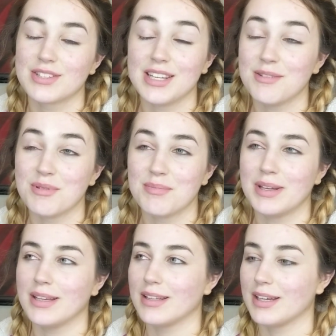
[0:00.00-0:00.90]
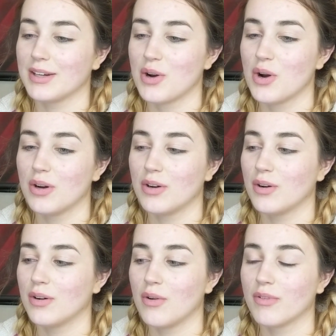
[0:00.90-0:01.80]
He would be like
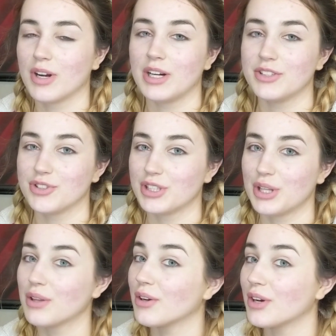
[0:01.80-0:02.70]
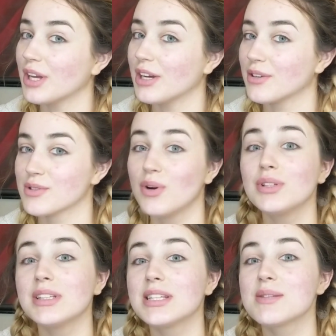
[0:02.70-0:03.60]
over 130 years
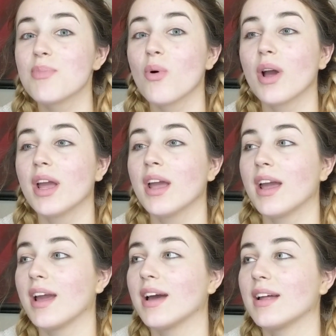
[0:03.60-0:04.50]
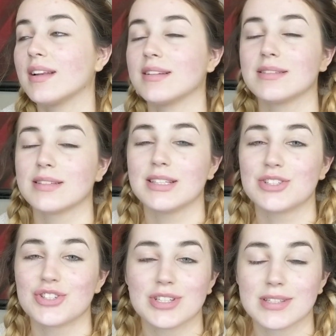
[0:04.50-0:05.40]
old at this point, and
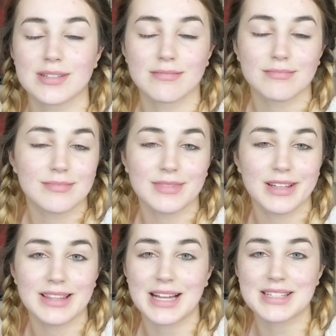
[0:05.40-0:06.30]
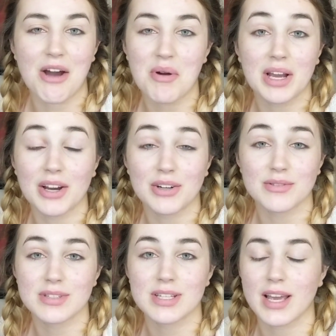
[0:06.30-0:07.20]
it's just, that's how it
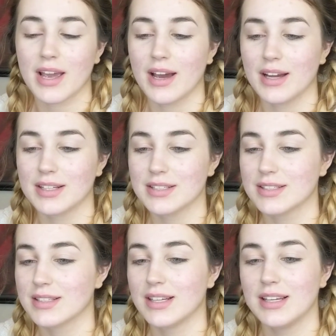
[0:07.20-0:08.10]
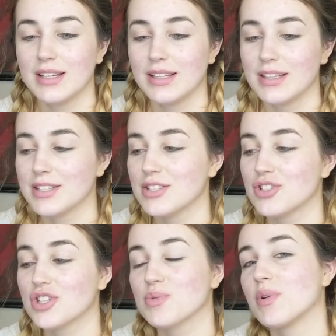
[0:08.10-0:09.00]
goes, and this
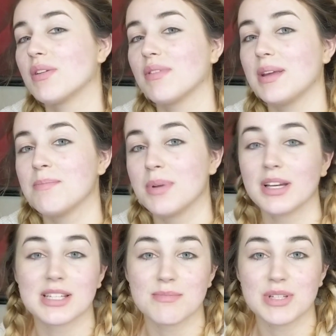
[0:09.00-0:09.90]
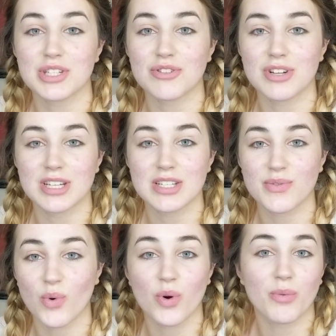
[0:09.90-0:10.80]
is just one of the biggest mysteries
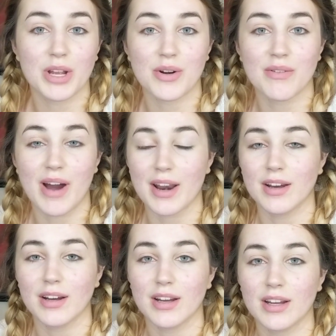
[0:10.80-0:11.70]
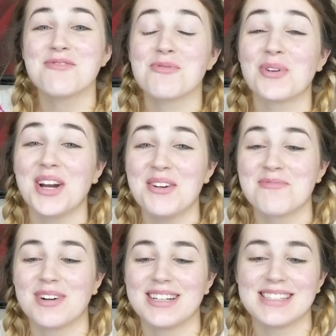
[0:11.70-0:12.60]
for Reno, Nevada. Roy
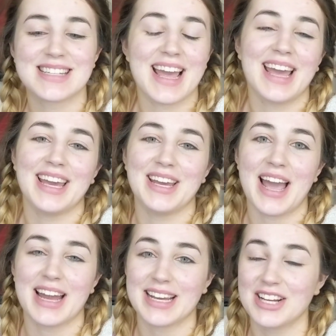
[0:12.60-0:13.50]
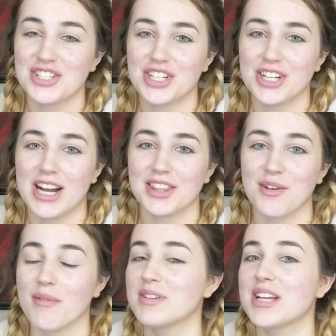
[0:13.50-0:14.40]
was a head cashier at
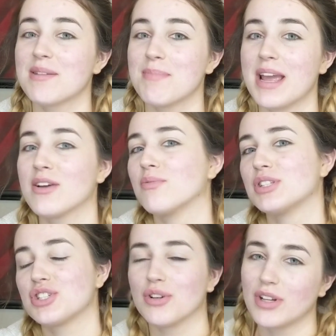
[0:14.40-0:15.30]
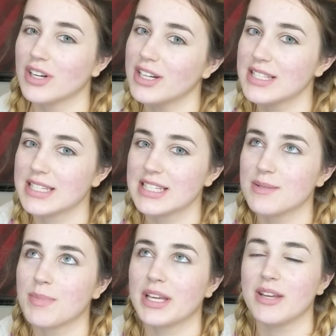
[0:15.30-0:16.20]
the Riverside Bank, which no longer
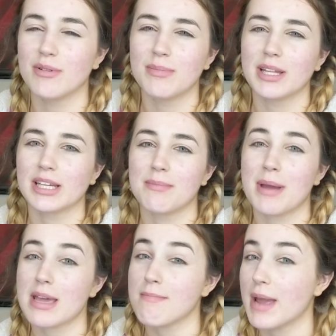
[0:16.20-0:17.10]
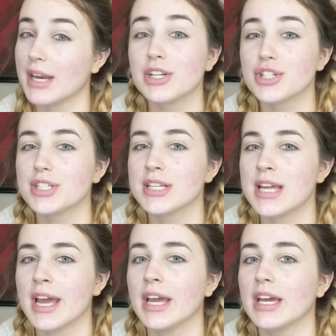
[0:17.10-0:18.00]
exists, but he would be like a bank manager
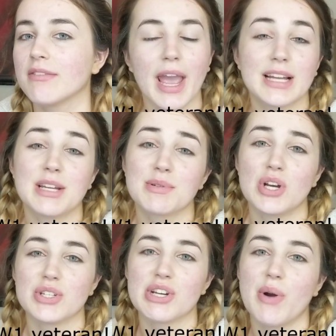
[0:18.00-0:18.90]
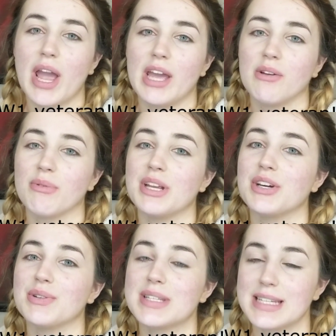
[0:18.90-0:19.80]
today, and he was also a
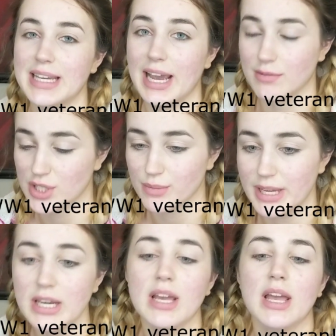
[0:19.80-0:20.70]
Reno city councilman.